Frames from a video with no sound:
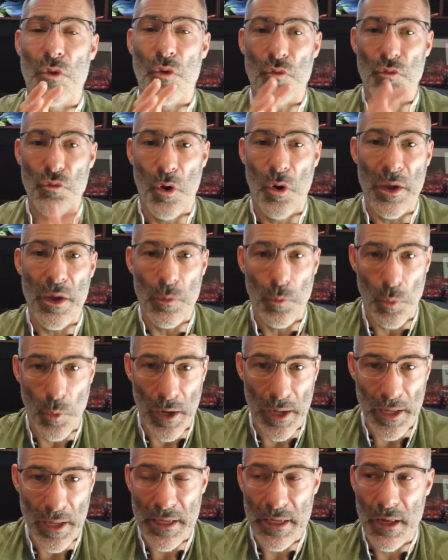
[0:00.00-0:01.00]
right
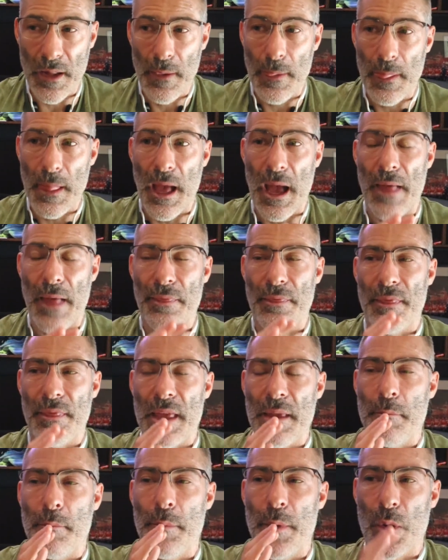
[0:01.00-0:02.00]
way and
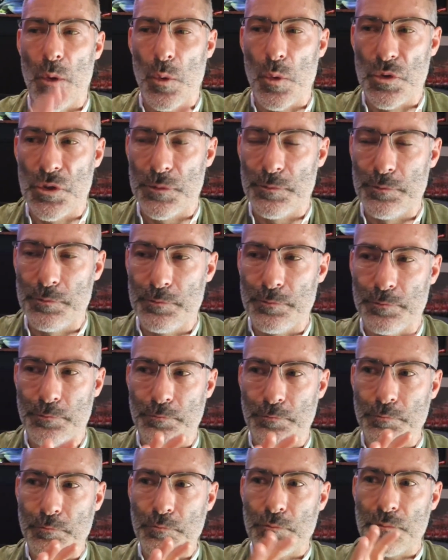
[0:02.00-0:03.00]
they build
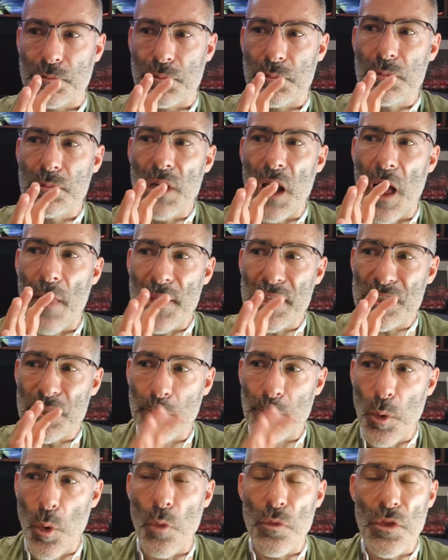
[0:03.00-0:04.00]
and they
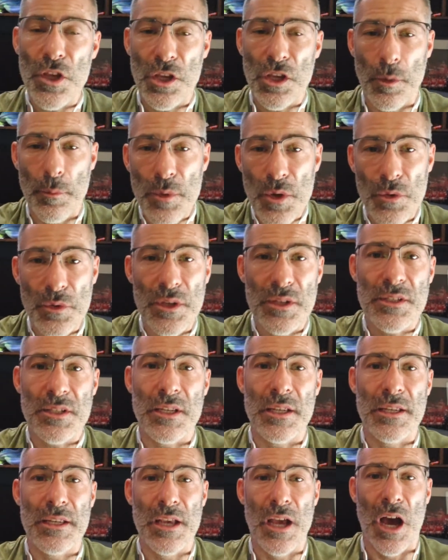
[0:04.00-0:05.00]
support the
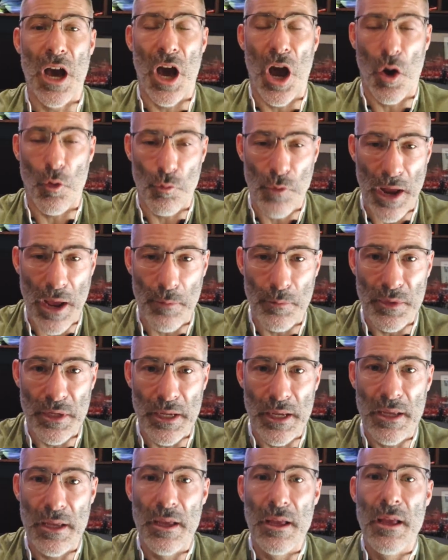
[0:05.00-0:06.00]
community around
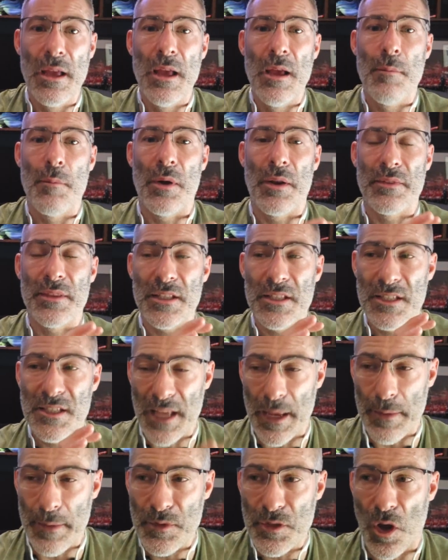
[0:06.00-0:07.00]
it, but at the
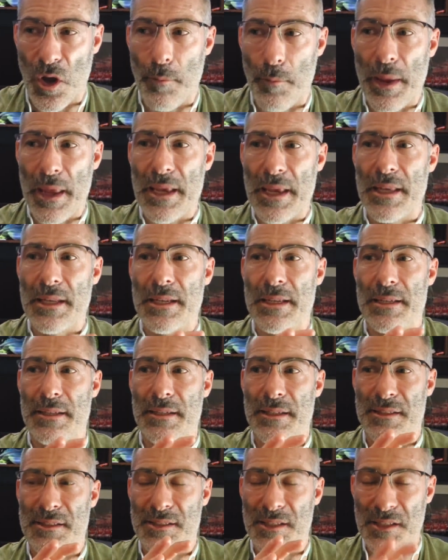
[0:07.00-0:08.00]
same time making it
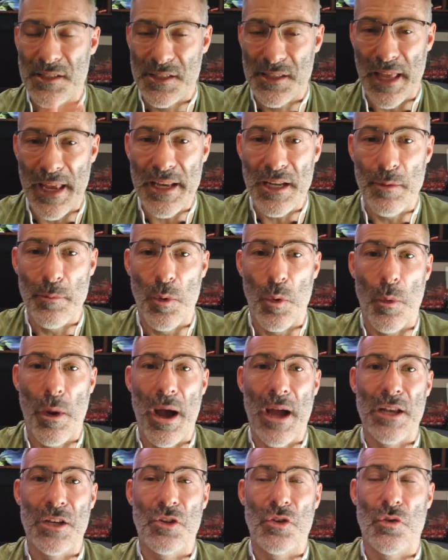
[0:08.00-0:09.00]
sustainable
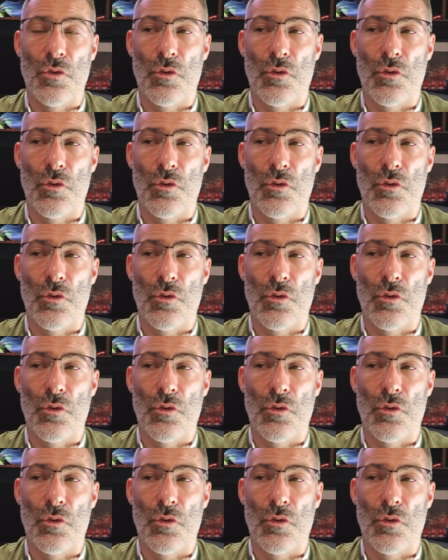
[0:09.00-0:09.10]
and